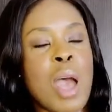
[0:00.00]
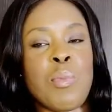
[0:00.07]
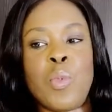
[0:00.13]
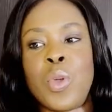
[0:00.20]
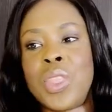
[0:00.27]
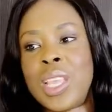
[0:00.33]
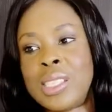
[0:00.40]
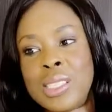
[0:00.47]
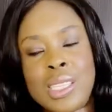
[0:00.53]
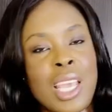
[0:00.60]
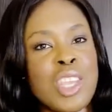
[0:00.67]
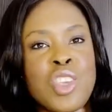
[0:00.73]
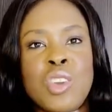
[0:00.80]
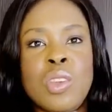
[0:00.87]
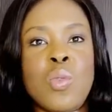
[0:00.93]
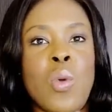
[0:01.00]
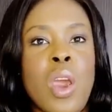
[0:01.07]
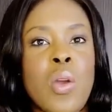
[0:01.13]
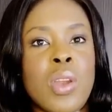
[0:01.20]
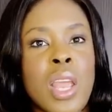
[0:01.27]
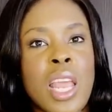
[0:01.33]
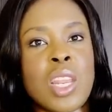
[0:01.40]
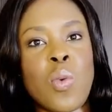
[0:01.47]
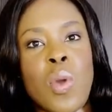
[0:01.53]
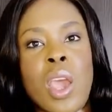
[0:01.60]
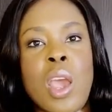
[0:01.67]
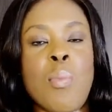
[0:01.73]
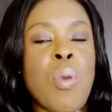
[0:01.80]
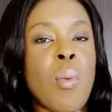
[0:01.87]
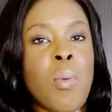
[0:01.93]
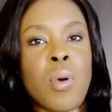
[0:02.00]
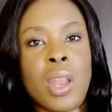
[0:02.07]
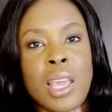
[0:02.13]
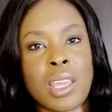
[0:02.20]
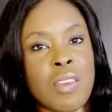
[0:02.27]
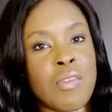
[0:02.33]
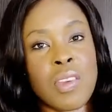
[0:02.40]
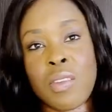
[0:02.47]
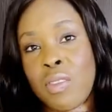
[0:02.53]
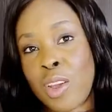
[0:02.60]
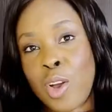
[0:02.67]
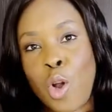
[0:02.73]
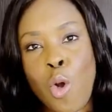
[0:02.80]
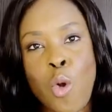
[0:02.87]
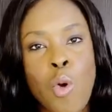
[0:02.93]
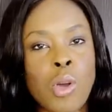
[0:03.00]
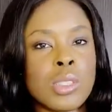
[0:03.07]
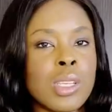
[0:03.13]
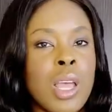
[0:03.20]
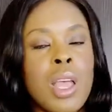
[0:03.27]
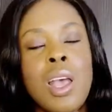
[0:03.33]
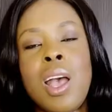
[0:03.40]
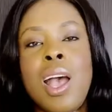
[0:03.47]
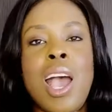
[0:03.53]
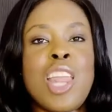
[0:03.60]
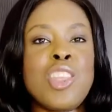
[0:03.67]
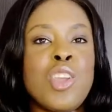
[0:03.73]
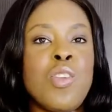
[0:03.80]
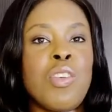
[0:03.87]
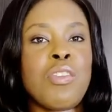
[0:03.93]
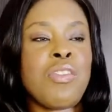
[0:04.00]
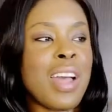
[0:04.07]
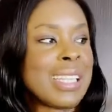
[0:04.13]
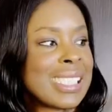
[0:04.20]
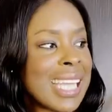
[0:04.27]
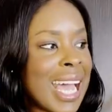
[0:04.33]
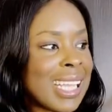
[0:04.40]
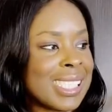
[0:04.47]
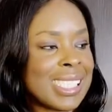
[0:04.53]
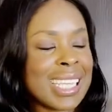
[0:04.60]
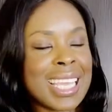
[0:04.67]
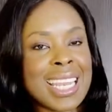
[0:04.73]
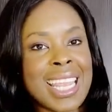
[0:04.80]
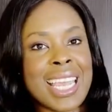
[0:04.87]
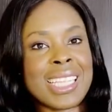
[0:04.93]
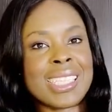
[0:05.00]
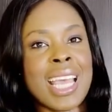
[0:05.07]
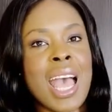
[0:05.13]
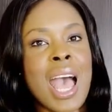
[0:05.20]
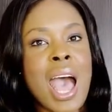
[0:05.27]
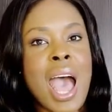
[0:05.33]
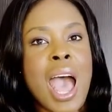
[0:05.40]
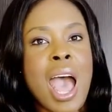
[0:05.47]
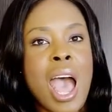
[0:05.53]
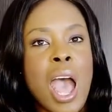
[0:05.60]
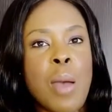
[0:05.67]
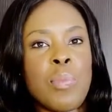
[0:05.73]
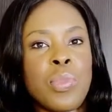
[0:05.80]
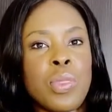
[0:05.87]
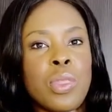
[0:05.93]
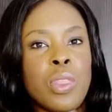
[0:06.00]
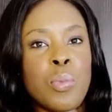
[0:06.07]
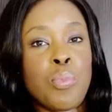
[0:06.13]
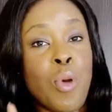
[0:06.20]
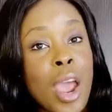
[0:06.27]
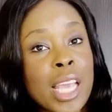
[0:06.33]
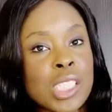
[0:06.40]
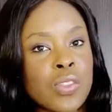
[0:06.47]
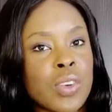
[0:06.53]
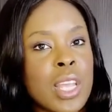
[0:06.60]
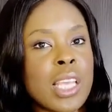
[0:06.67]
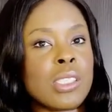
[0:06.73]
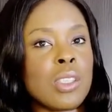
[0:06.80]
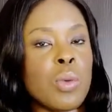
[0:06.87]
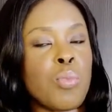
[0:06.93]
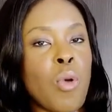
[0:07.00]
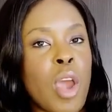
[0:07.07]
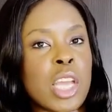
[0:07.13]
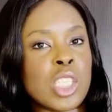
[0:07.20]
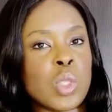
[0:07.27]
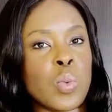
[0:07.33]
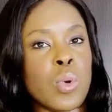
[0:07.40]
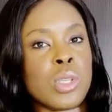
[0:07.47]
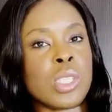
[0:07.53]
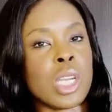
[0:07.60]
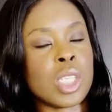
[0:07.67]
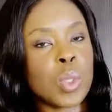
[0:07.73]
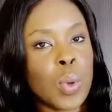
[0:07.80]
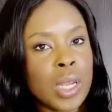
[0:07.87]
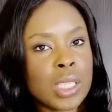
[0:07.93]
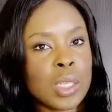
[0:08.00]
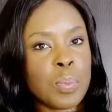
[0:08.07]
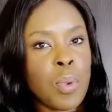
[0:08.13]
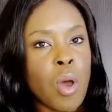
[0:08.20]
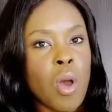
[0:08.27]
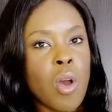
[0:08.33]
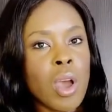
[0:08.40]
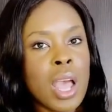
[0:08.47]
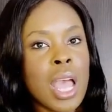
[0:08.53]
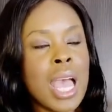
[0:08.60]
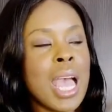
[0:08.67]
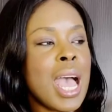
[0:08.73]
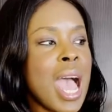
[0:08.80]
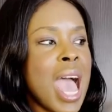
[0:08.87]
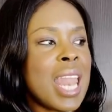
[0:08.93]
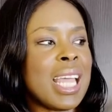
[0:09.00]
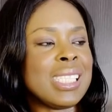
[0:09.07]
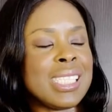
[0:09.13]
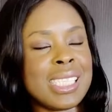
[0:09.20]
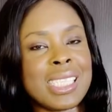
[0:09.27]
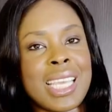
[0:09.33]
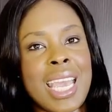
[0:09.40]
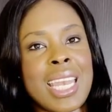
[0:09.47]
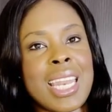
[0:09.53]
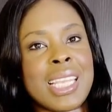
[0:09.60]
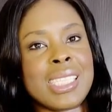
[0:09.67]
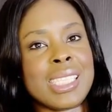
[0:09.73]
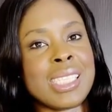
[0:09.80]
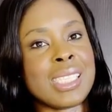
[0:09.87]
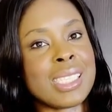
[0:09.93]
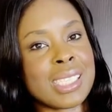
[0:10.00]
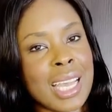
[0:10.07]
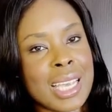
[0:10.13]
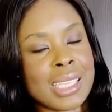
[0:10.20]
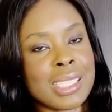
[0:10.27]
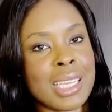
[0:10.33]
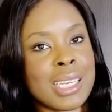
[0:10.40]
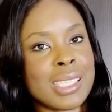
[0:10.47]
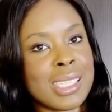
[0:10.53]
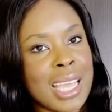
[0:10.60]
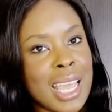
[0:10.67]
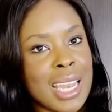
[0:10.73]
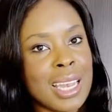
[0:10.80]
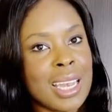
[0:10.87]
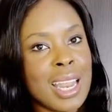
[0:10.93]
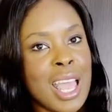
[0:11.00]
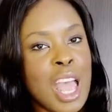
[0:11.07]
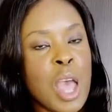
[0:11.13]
With this set, you can wear it anywhere, pop on like your favorite coat, and you look fantastic in it. The price for this, the price was £20, and I did get this in a size 10.